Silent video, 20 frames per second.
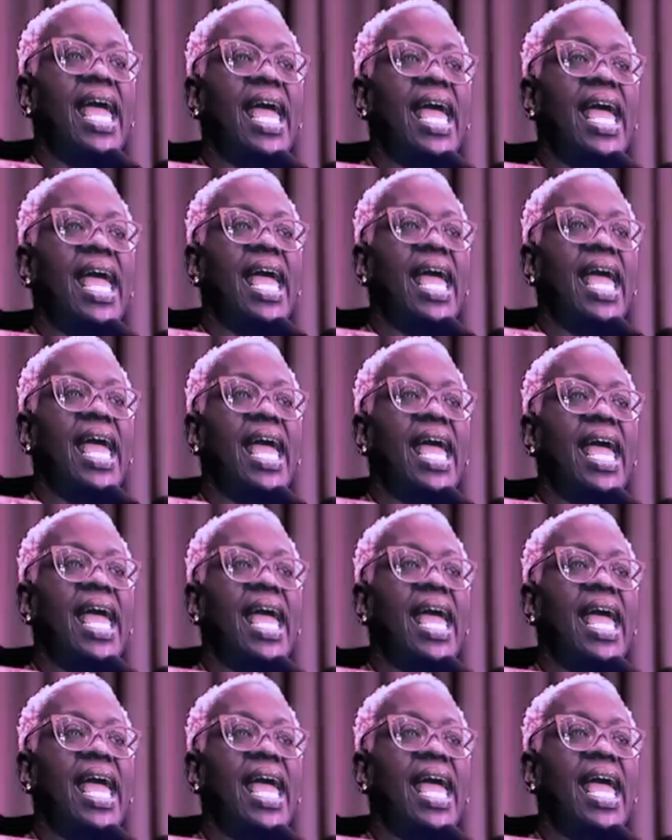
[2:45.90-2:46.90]

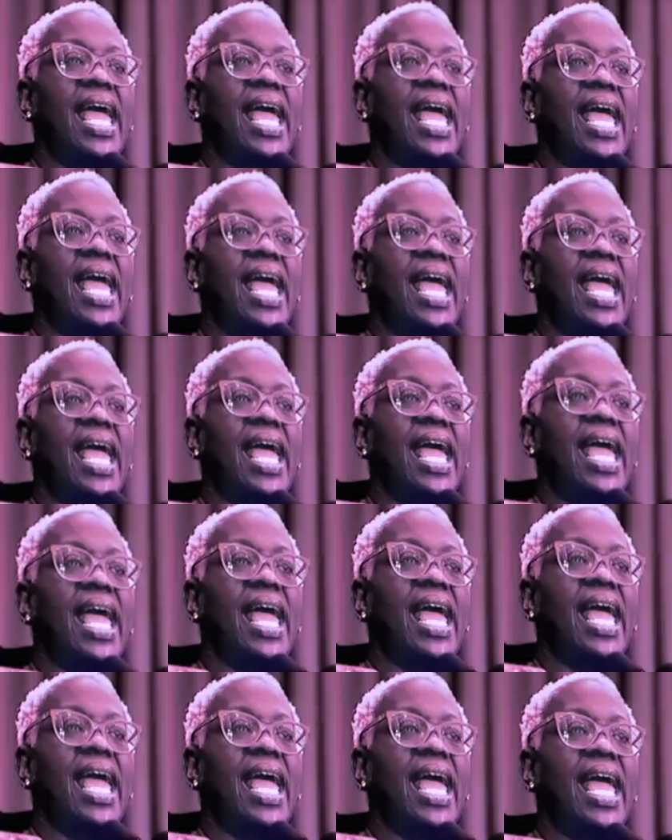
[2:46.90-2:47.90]

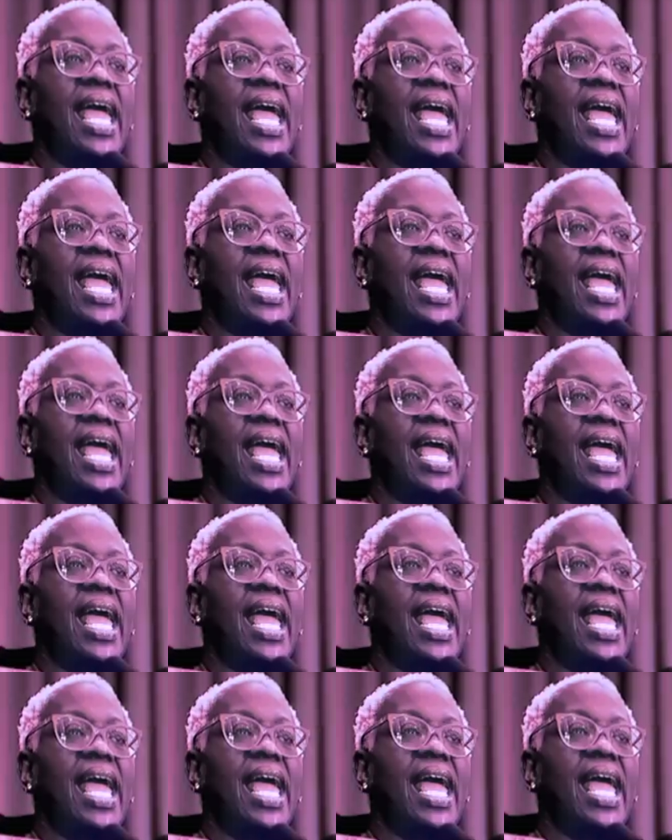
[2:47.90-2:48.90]

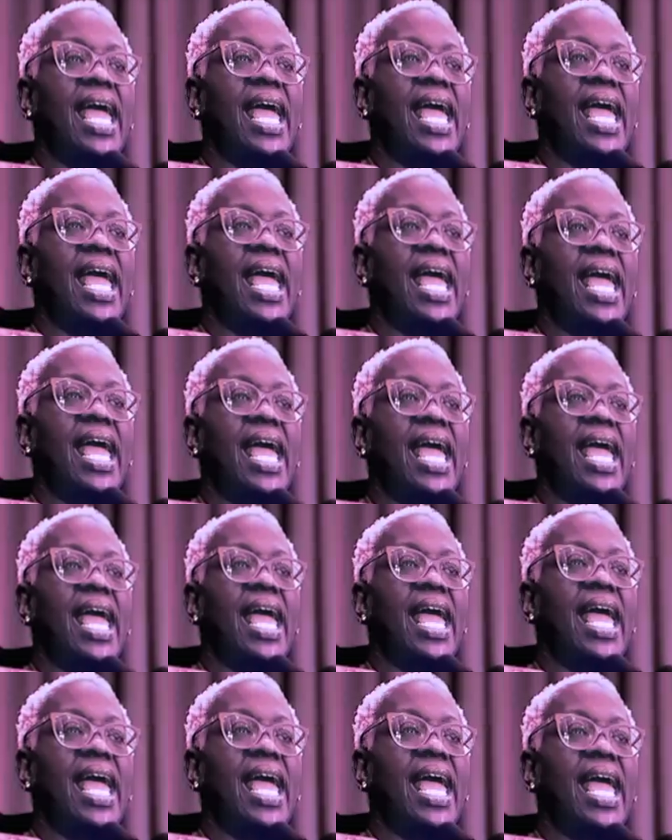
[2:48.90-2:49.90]

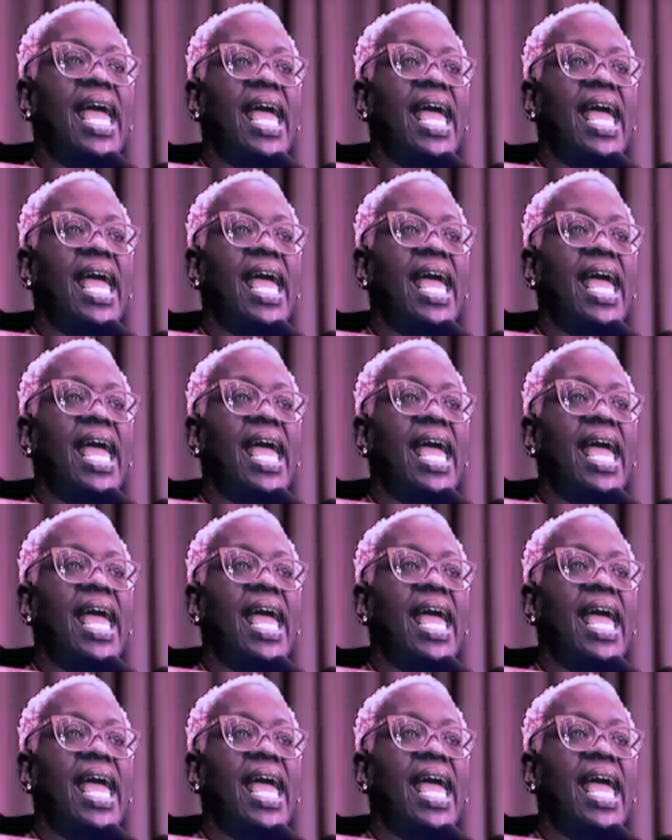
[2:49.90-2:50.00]
(silent)